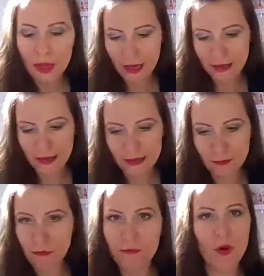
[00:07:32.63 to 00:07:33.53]
And
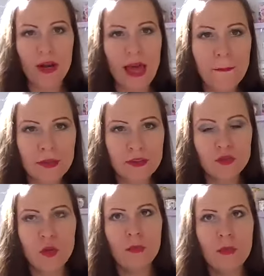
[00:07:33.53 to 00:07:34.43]
then what
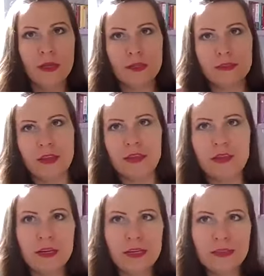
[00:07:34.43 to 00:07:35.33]
happens normally is that
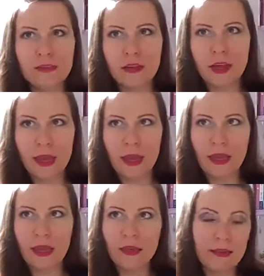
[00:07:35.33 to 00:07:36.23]
there is
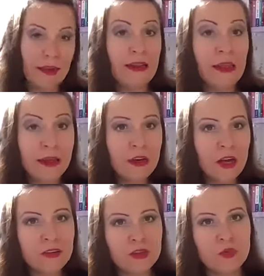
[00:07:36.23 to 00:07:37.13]
a deadline
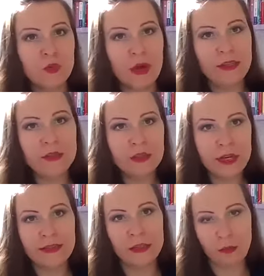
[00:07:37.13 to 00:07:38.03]
until when you
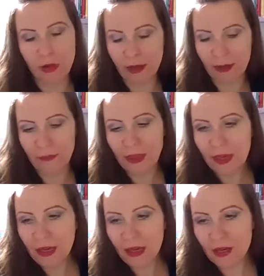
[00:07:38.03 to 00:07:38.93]
can apply.
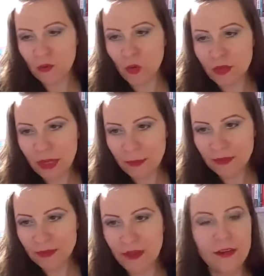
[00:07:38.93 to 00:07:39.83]
And what
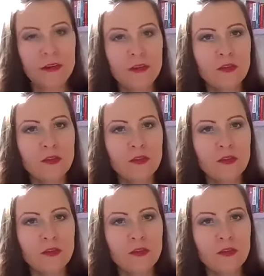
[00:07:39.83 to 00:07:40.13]
happens then?